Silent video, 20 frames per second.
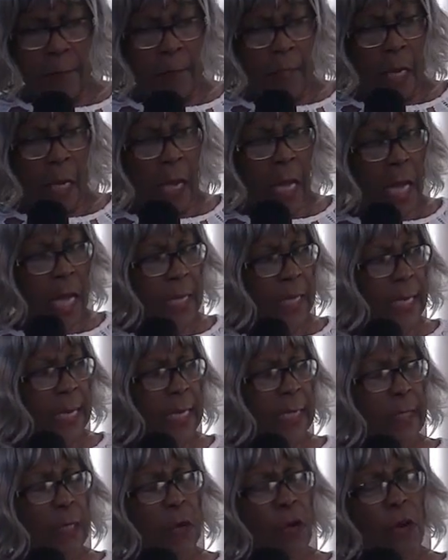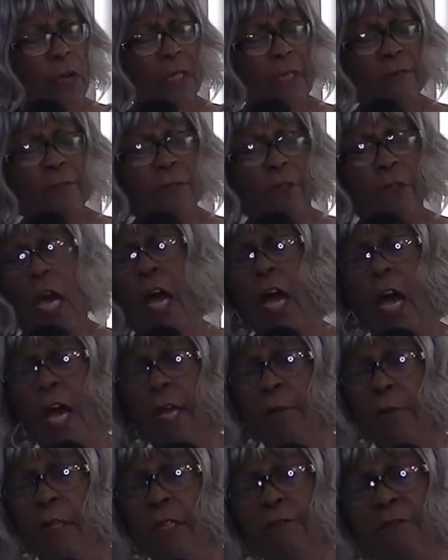Hallelujah. If
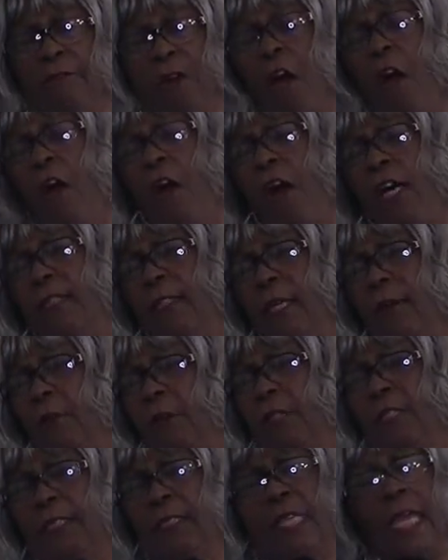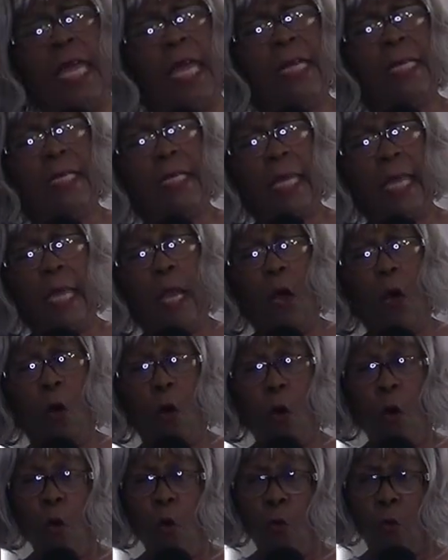God be for us, I'm going to say it again.
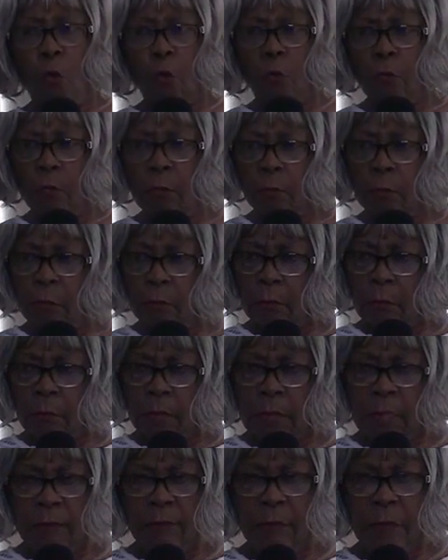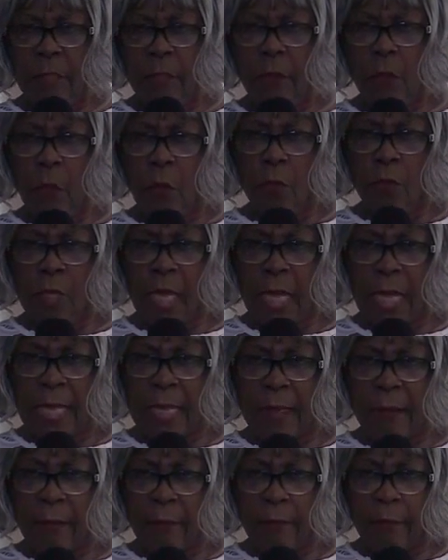Who? Give me your name.
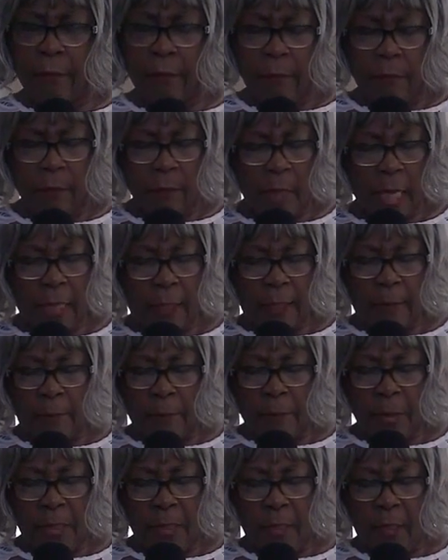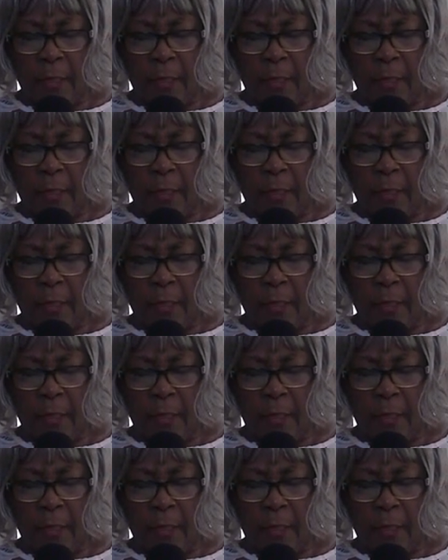And can be